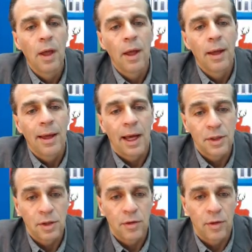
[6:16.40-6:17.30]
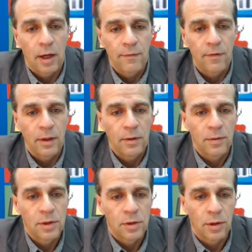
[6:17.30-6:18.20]
Angiographic,
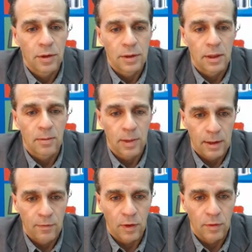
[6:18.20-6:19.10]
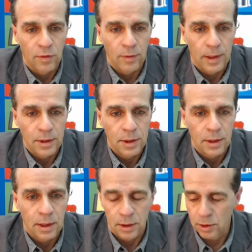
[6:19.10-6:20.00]
which looks at blood flow information,
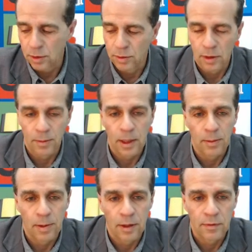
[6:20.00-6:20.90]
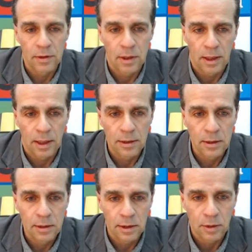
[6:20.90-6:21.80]
that's shown in the middle part of the slide,
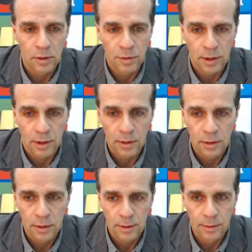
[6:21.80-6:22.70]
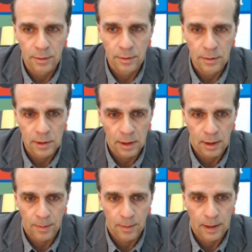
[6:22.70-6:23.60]
including
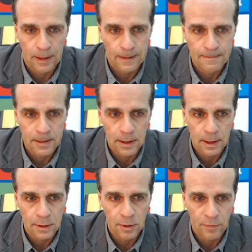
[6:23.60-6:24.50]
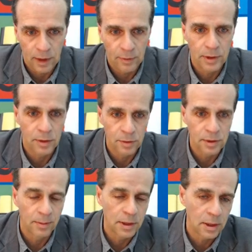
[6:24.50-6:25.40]
some indication of how we use
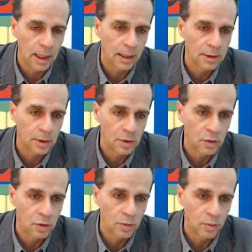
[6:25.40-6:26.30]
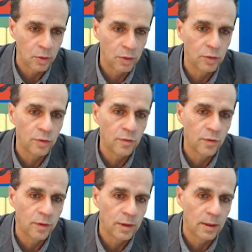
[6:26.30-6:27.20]
image analysis to improve
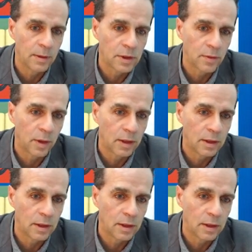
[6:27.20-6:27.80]
the image quality.